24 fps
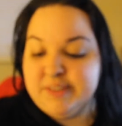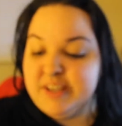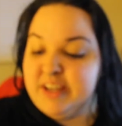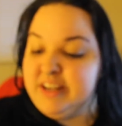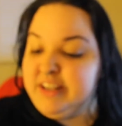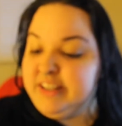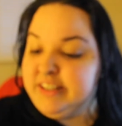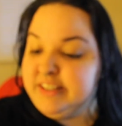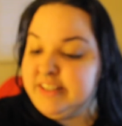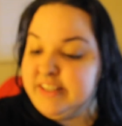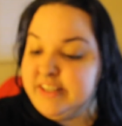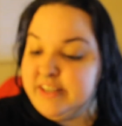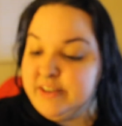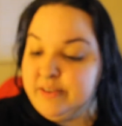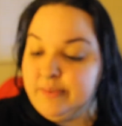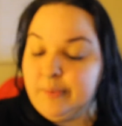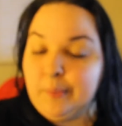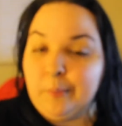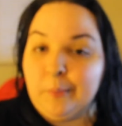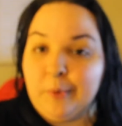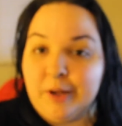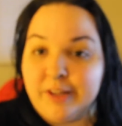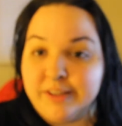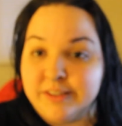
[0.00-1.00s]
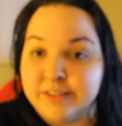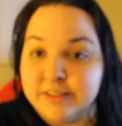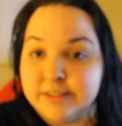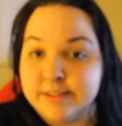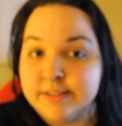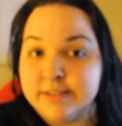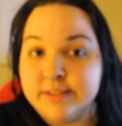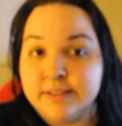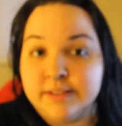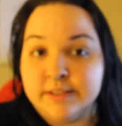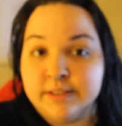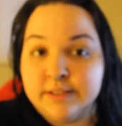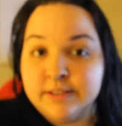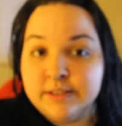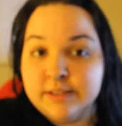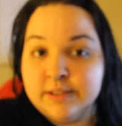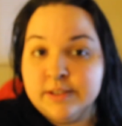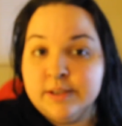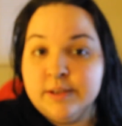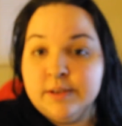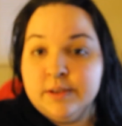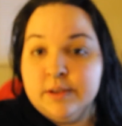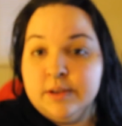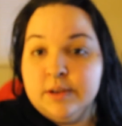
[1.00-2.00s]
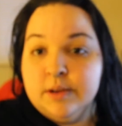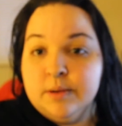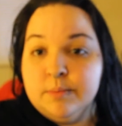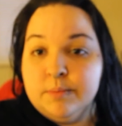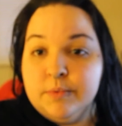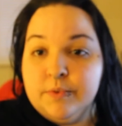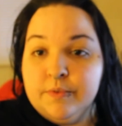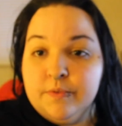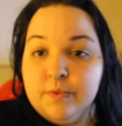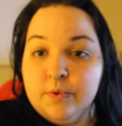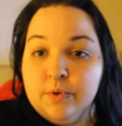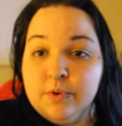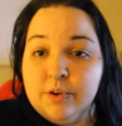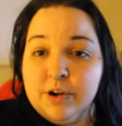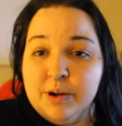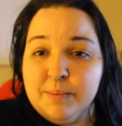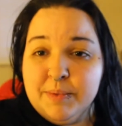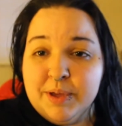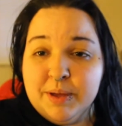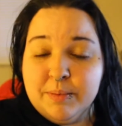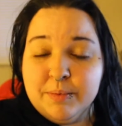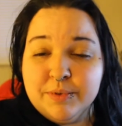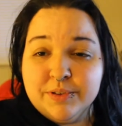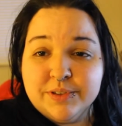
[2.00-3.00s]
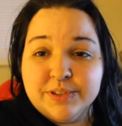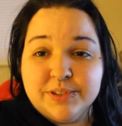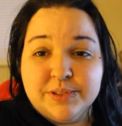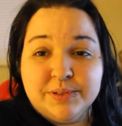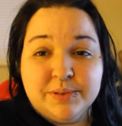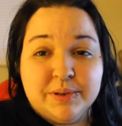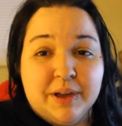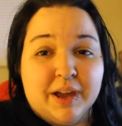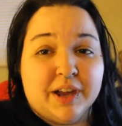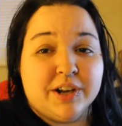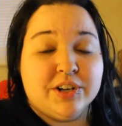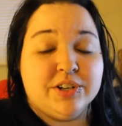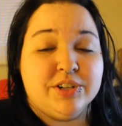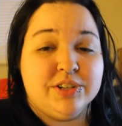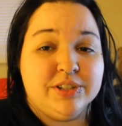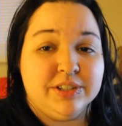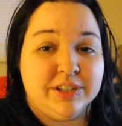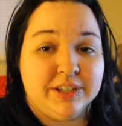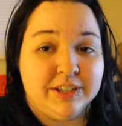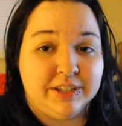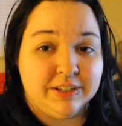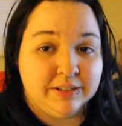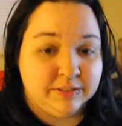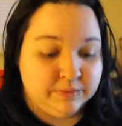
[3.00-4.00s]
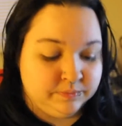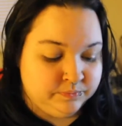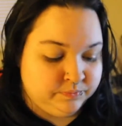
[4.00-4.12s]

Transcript: I need to hear it once before I'm able to actually